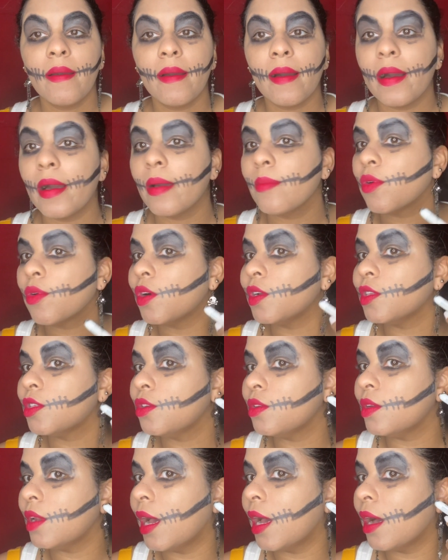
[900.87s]
I'm going
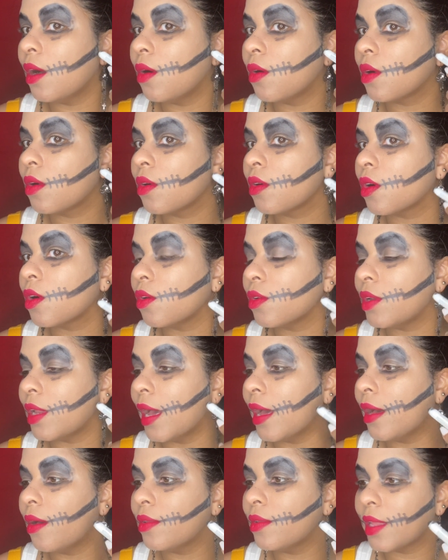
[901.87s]
to now go
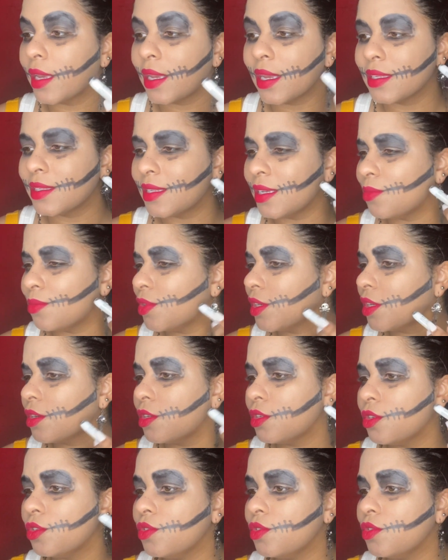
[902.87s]
down. Like I said, we're going to do